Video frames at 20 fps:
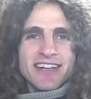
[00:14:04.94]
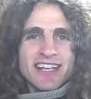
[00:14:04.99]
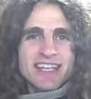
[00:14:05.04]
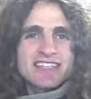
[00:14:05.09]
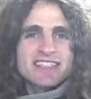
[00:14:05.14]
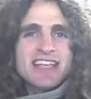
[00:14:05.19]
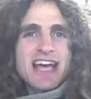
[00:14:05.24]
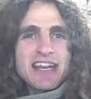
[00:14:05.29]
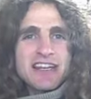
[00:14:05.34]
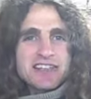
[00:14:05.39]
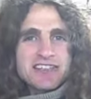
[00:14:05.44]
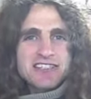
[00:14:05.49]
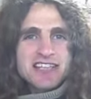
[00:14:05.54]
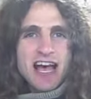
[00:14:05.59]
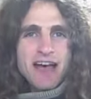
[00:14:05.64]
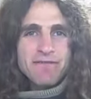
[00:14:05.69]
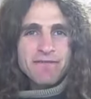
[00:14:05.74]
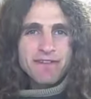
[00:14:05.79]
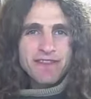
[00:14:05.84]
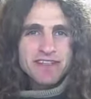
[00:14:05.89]
Exciting
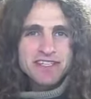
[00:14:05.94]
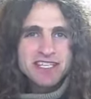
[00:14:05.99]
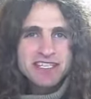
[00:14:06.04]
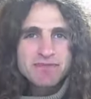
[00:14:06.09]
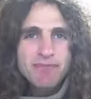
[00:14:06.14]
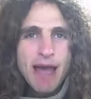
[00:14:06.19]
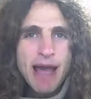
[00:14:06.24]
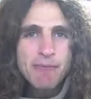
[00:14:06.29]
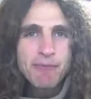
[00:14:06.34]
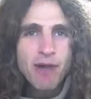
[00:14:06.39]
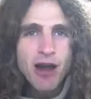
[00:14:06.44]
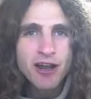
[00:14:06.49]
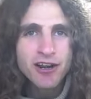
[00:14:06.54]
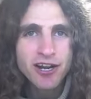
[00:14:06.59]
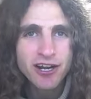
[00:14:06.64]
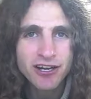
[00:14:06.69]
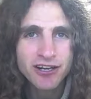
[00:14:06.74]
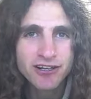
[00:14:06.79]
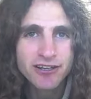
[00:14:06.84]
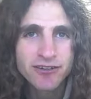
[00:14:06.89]
stuff, and this is Matt
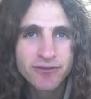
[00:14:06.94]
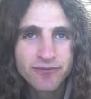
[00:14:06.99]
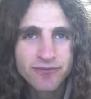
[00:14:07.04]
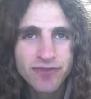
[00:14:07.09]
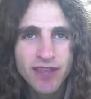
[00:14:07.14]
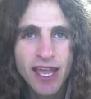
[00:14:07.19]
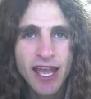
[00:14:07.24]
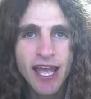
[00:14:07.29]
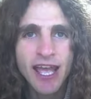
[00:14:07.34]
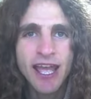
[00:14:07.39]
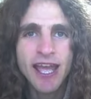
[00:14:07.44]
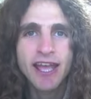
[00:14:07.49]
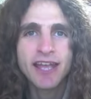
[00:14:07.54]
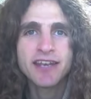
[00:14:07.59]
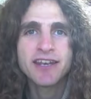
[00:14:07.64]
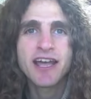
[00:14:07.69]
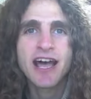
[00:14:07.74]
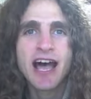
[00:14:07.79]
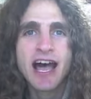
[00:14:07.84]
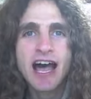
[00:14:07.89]
Monarch.
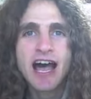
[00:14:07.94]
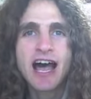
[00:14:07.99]
And